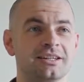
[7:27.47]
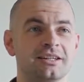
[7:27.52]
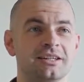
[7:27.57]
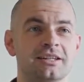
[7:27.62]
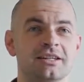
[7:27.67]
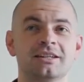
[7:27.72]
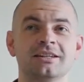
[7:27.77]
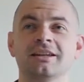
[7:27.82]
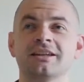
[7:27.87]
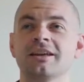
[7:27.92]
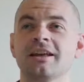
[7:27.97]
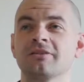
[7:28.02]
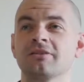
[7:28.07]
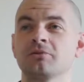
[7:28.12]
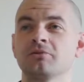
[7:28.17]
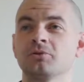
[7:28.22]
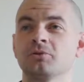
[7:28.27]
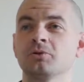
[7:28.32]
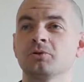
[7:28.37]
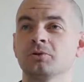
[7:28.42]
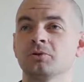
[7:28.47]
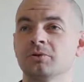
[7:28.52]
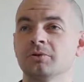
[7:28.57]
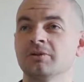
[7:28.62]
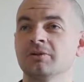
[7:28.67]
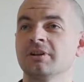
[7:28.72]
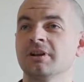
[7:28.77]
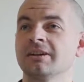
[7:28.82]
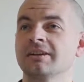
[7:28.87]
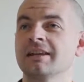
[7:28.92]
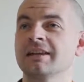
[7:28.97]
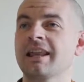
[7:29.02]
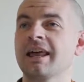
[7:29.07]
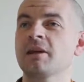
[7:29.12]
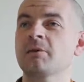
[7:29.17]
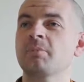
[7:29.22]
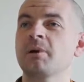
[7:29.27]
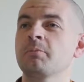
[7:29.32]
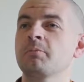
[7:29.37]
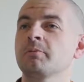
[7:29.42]
In another rule, the lay
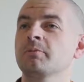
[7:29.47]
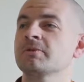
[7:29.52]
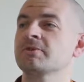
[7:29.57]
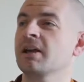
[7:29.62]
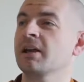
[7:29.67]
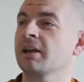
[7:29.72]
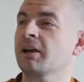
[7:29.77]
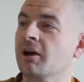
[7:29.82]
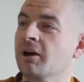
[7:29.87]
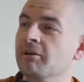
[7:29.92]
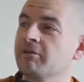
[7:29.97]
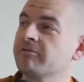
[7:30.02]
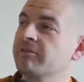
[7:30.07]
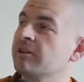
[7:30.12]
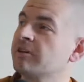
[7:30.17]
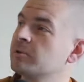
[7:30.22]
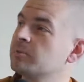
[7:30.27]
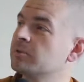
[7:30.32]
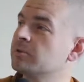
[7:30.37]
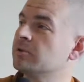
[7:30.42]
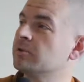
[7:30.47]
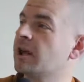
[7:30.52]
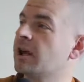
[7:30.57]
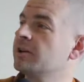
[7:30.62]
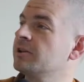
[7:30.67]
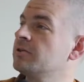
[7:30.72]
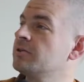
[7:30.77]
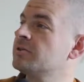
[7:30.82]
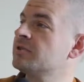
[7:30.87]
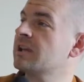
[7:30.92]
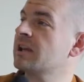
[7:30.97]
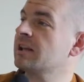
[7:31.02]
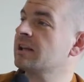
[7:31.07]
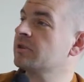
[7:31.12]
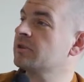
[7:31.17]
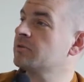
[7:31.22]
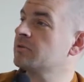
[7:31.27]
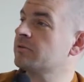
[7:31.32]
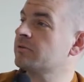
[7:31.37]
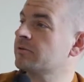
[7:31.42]
people were saying, "Oh, Venerable, are you selling
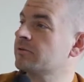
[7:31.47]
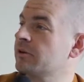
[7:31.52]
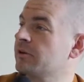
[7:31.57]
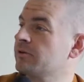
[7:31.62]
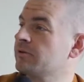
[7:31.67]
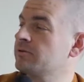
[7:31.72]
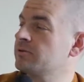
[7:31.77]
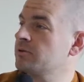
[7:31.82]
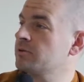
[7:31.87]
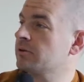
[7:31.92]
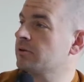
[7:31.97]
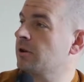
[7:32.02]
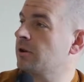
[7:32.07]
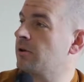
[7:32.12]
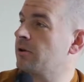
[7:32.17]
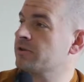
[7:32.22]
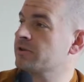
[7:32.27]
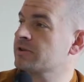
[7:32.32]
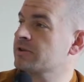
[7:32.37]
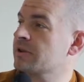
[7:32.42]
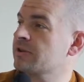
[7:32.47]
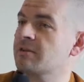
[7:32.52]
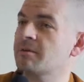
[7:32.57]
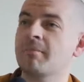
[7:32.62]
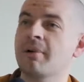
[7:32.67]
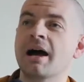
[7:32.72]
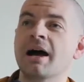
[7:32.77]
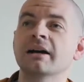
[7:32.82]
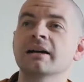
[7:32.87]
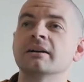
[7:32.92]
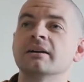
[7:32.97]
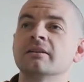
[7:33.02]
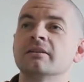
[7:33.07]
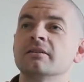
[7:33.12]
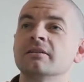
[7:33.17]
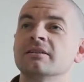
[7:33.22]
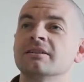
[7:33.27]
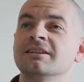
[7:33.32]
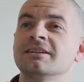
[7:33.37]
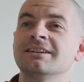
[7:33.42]
your cloths at the market?
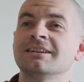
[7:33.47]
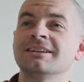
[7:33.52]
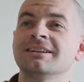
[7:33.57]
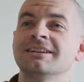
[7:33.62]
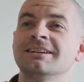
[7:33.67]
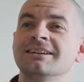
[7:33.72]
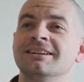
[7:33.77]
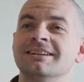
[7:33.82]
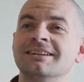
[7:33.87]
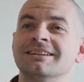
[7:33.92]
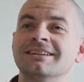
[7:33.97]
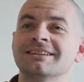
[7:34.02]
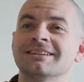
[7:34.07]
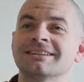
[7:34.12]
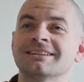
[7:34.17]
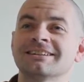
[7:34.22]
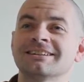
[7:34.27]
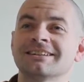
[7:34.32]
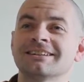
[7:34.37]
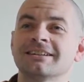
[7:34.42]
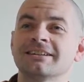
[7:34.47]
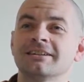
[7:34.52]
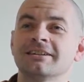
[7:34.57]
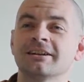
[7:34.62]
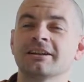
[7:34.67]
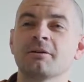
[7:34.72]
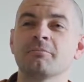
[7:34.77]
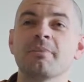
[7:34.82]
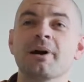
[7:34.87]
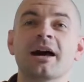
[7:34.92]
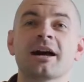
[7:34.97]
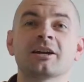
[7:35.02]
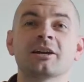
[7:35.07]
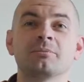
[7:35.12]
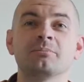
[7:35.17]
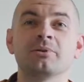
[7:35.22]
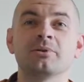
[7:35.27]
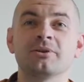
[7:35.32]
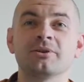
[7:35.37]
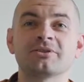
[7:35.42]
Like a market
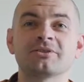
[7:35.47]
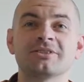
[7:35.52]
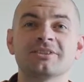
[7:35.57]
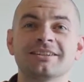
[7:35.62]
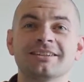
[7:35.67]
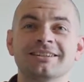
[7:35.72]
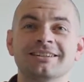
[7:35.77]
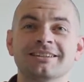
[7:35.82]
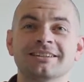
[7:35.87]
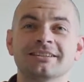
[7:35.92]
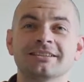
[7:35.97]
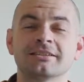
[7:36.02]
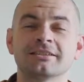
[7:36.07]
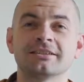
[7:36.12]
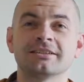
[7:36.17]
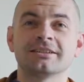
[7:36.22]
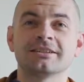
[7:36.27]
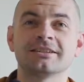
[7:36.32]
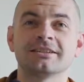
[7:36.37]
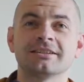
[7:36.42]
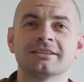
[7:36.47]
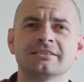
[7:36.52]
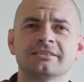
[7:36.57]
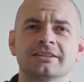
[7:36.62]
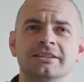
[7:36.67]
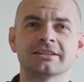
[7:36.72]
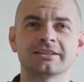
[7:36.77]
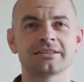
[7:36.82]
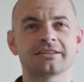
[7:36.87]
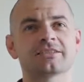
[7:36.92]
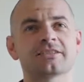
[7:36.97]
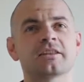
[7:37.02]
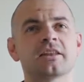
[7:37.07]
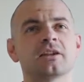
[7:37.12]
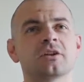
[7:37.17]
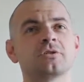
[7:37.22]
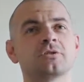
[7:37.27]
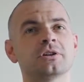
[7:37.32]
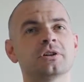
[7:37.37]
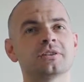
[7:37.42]
person," right? So they
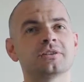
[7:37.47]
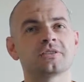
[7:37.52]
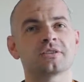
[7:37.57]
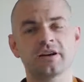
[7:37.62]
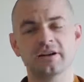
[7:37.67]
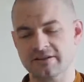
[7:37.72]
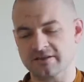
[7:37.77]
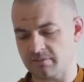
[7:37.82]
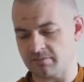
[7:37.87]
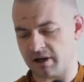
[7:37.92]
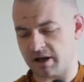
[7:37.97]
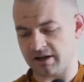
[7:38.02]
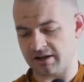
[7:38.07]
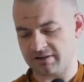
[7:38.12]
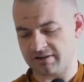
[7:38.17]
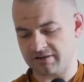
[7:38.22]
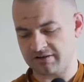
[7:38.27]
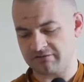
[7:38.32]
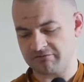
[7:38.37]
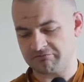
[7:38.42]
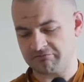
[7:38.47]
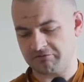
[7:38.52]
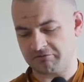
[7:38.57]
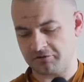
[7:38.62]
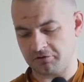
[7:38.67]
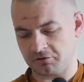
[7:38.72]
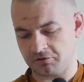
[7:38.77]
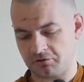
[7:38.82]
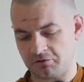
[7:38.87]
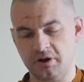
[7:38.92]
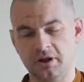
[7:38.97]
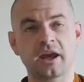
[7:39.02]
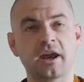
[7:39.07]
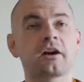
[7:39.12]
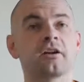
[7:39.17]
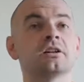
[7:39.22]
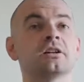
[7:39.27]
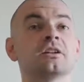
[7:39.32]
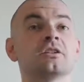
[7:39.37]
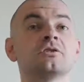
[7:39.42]
criticised the monks for
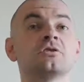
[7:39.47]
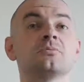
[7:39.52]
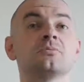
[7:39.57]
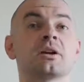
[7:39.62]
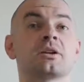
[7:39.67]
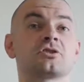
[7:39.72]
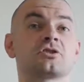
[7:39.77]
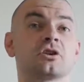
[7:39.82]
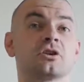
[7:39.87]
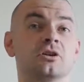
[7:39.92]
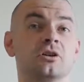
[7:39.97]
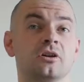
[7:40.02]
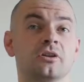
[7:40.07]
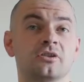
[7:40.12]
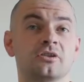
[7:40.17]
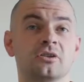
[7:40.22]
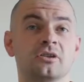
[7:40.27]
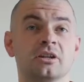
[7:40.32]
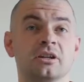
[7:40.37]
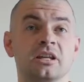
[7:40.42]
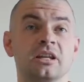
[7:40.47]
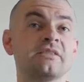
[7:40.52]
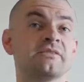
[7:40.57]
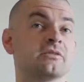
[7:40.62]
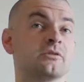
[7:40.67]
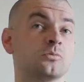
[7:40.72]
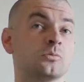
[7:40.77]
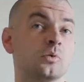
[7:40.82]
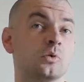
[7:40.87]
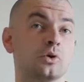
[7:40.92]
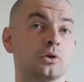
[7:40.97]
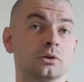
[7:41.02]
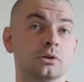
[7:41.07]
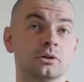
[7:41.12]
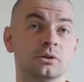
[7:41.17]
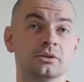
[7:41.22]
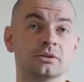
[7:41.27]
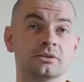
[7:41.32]
carrying too much cloth, even wool,